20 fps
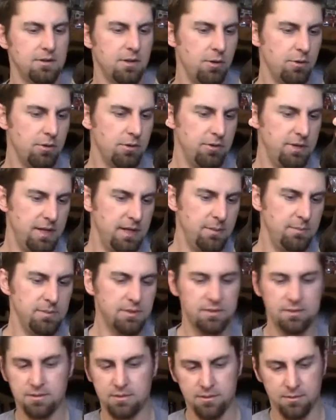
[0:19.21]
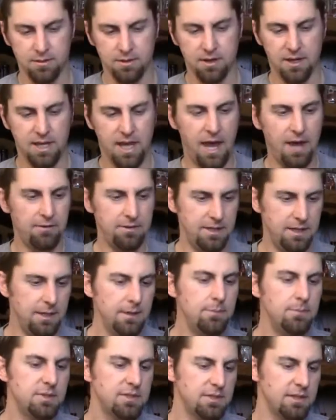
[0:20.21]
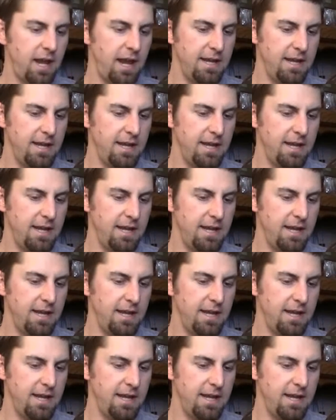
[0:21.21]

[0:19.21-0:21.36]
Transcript: cocoa nibs or cacao nibs,